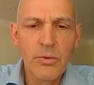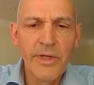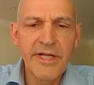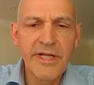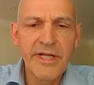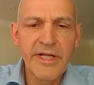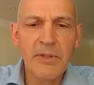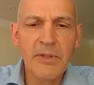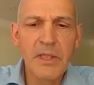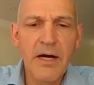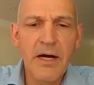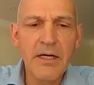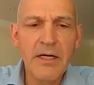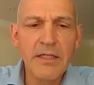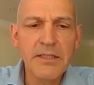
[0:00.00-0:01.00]
Wearable
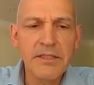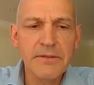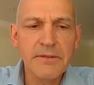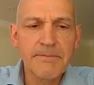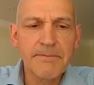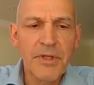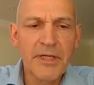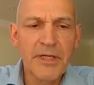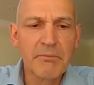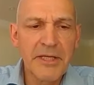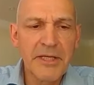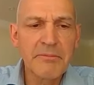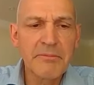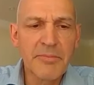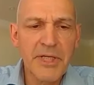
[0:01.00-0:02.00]
heart and
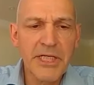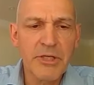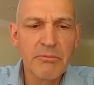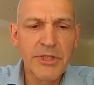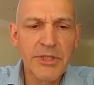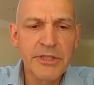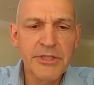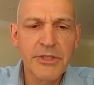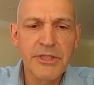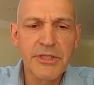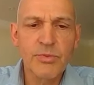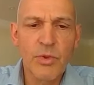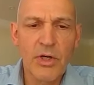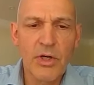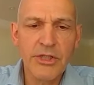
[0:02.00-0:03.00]
blood pressure monitors on
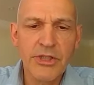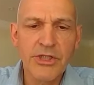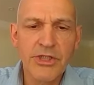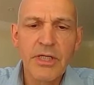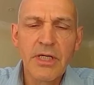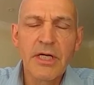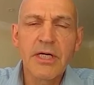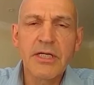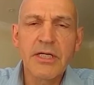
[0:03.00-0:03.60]
his watch